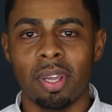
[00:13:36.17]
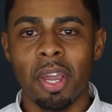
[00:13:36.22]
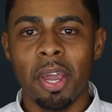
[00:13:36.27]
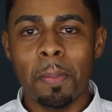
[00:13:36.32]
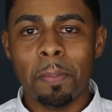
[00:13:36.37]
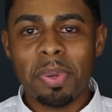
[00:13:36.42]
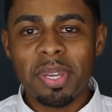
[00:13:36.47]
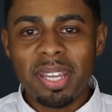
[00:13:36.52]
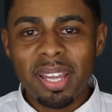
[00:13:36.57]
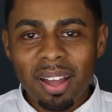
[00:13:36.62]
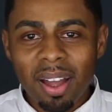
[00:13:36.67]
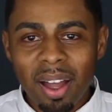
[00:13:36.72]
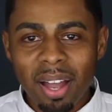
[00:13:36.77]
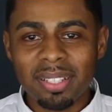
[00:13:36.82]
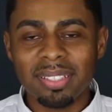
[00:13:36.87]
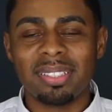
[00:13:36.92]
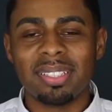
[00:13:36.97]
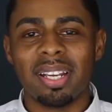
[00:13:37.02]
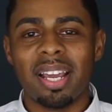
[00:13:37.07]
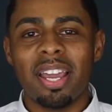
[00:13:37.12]

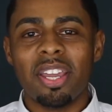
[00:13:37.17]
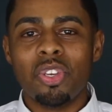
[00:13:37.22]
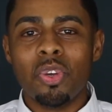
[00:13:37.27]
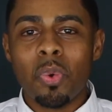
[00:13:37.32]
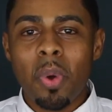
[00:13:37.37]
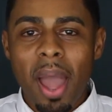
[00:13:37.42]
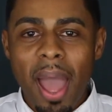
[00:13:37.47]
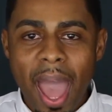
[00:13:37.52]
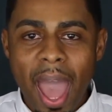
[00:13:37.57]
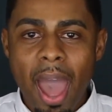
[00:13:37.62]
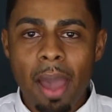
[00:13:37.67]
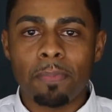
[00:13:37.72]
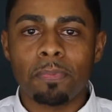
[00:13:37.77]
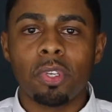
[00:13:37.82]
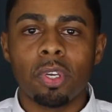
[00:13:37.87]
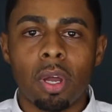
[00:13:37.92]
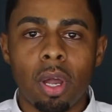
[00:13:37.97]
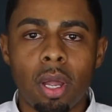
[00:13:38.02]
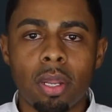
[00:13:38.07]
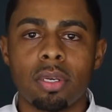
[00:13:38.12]
Because you have
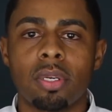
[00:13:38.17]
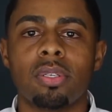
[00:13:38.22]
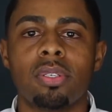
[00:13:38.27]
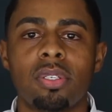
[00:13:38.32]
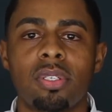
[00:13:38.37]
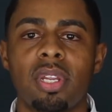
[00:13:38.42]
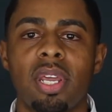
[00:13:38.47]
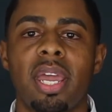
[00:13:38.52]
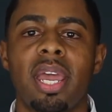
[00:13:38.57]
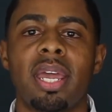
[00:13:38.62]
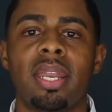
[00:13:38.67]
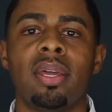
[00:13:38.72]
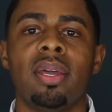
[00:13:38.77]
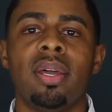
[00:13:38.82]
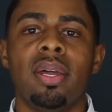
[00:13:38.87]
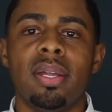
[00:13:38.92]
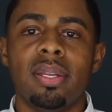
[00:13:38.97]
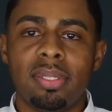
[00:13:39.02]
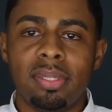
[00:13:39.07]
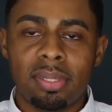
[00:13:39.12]
to understand
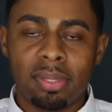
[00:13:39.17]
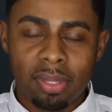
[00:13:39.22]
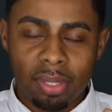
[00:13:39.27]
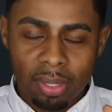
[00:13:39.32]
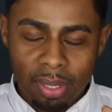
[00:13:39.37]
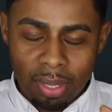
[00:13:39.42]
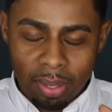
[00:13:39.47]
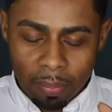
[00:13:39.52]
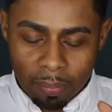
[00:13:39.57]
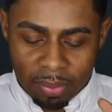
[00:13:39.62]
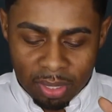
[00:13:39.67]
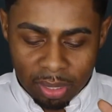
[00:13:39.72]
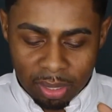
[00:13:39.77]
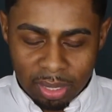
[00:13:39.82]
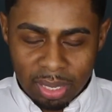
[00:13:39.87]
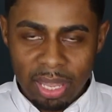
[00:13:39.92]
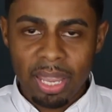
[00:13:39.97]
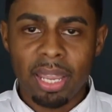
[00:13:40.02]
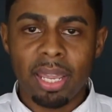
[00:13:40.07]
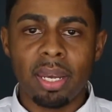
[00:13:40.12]
the
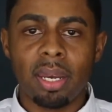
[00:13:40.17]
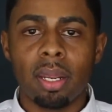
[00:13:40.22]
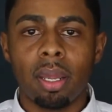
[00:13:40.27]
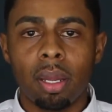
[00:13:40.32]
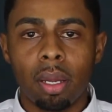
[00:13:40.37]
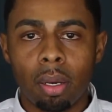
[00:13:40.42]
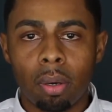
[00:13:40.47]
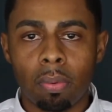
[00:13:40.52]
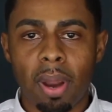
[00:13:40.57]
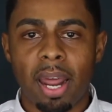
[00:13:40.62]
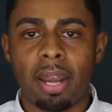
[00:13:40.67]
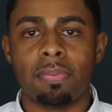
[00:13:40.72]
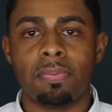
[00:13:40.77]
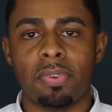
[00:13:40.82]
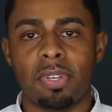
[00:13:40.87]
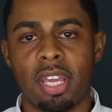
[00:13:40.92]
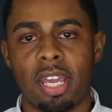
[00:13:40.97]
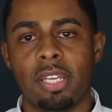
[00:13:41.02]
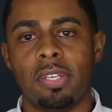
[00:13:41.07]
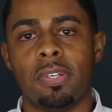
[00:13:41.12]
delayed
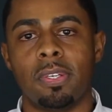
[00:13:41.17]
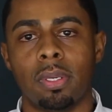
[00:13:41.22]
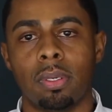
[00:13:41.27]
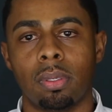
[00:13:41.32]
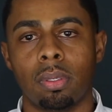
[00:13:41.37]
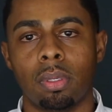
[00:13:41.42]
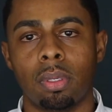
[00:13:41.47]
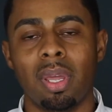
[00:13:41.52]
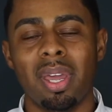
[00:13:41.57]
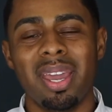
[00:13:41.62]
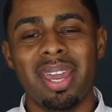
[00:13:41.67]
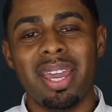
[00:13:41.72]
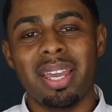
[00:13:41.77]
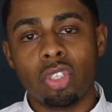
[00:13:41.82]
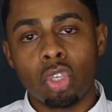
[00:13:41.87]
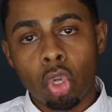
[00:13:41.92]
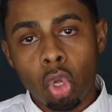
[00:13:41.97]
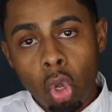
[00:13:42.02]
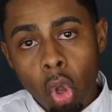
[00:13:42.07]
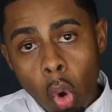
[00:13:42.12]
gratification. It's
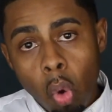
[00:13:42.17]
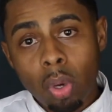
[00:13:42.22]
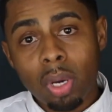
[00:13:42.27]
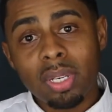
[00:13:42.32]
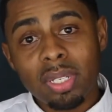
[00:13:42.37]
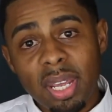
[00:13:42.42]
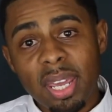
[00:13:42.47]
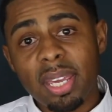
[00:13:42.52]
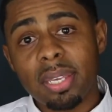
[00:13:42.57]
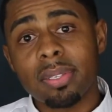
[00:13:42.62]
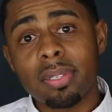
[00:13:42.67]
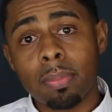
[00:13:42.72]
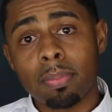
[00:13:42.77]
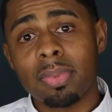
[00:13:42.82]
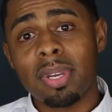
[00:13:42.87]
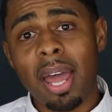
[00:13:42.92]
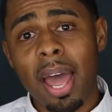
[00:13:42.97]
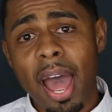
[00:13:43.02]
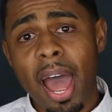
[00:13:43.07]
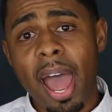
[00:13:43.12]
going to take some
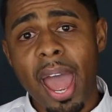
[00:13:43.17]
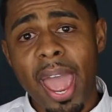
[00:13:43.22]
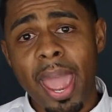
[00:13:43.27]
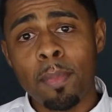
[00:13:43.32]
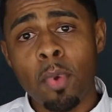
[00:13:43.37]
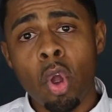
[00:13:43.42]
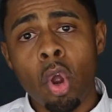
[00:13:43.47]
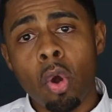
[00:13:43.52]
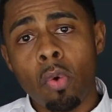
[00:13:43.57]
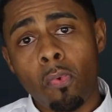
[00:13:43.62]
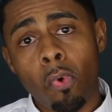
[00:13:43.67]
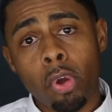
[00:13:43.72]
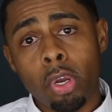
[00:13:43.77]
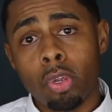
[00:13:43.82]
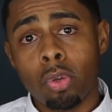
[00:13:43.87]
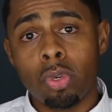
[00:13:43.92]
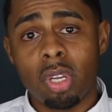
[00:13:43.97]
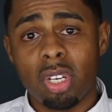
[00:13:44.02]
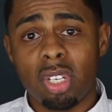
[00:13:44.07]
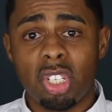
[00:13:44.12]
time for you
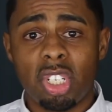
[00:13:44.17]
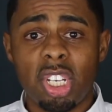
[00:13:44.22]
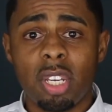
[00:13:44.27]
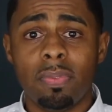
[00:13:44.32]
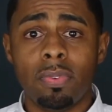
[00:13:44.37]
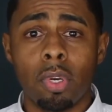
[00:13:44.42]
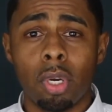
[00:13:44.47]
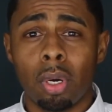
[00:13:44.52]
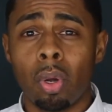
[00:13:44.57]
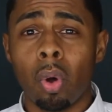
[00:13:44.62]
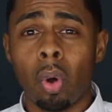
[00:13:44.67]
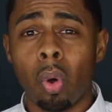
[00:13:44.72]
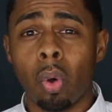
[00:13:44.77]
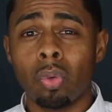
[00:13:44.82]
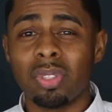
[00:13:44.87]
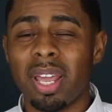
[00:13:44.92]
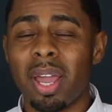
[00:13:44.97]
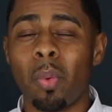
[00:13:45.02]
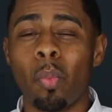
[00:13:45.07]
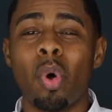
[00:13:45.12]
to achieve your goals.
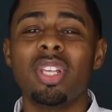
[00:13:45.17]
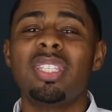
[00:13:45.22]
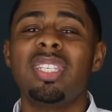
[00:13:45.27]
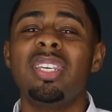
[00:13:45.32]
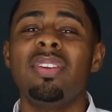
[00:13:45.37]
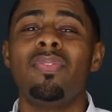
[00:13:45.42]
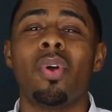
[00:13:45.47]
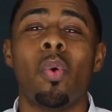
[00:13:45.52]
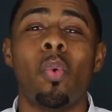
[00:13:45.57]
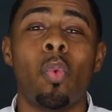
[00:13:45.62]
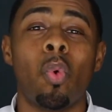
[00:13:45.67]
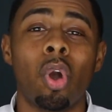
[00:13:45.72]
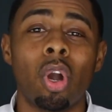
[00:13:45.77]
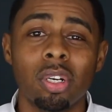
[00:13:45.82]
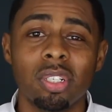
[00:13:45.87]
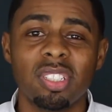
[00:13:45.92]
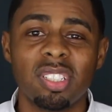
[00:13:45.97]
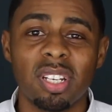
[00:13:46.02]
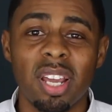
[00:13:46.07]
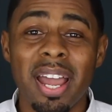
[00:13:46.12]
And what's even
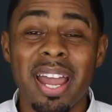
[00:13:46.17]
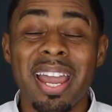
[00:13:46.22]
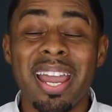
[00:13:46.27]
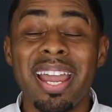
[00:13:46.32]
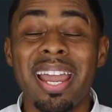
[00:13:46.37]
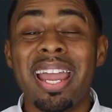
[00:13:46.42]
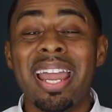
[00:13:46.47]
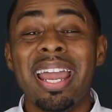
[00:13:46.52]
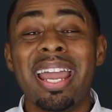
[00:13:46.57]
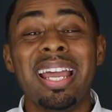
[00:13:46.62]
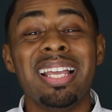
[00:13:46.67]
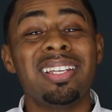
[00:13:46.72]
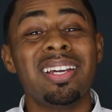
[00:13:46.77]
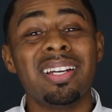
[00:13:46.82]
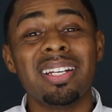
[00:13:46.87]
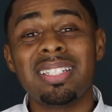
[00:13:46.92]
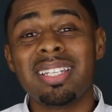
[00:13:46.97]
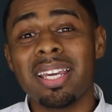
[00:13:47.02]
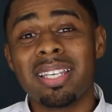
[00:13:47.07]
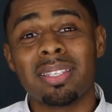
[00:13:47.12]
worse, it's going to
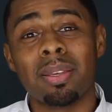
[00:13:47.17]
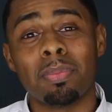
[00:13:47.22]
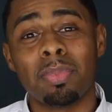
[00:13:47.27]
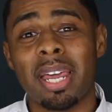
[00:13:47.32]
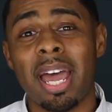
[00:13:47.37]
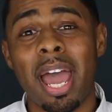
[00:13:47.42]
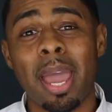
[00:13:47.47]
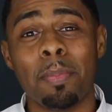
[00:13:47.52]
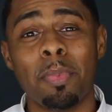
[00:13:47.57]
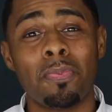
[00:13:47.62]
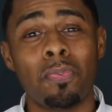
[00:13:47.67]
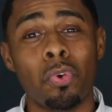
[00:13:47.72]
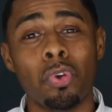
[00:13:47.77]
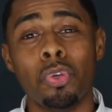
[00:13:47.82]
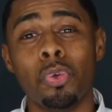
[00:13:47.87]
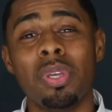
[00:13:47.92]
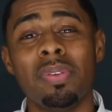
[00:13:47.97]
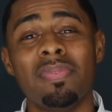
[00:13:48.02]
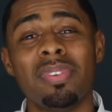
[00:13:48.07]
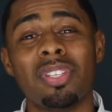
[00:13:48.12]
take some time before you
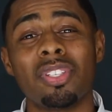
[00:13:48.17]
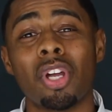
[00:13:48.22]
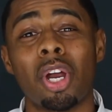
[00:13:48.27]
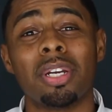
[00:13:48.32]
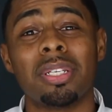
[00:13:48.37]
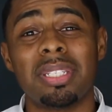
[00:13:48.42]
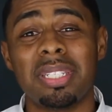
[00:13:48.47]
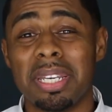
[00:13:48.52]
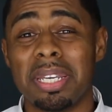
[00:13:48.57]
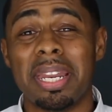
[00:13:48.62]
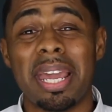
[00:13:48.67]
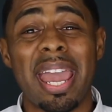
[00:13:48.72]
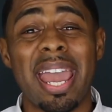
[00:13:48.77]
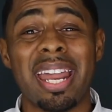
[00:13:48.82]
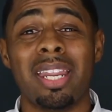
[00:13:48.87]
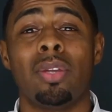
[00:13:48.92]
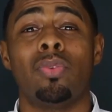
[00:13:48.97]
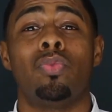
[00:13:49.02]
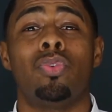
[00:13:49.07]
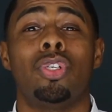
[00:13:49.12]
even start seeing
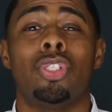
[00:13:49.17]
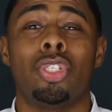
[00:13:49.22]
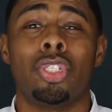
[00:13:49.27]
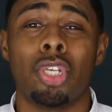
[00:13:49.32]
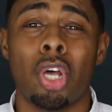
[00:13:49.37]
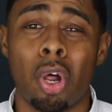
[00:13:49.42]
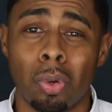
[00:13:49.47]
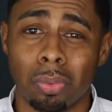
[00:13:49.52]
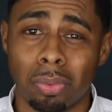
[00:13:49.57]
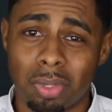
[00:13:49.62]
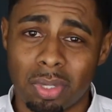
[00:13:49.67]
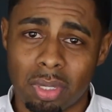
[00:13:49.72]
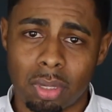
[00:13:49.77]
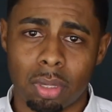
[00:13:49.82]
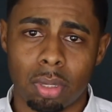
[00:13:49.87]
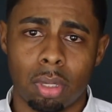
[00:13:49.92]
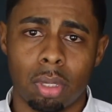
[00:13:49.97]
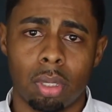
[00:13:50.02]
any results.